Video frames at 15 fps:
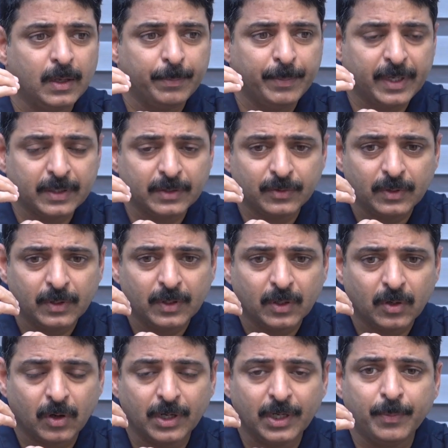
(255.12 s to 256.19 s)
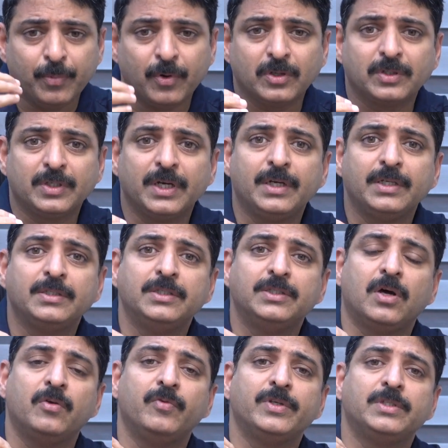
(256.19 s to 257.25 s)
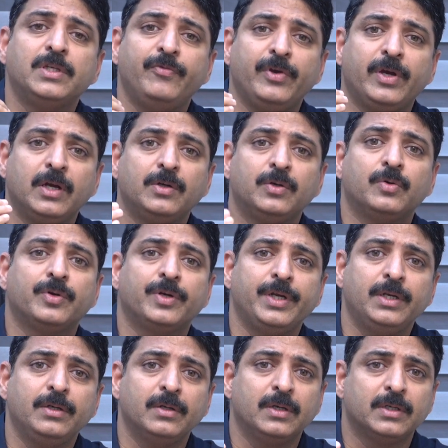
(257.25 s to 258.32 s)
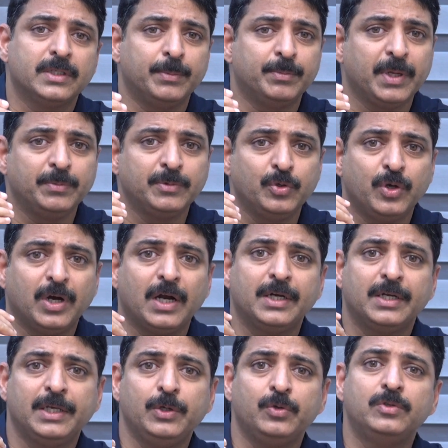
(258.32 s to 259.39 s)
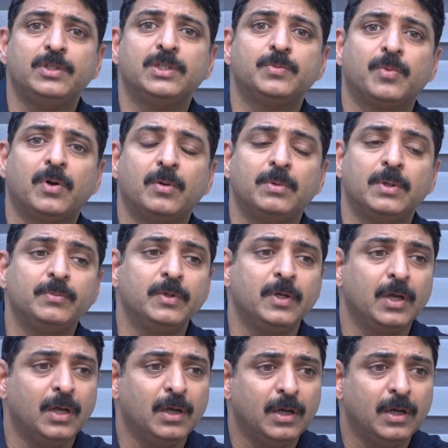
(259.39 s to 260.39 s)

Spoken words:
Because chronic prostatitis is always difficult to treat, sometimes you can't cure this problem.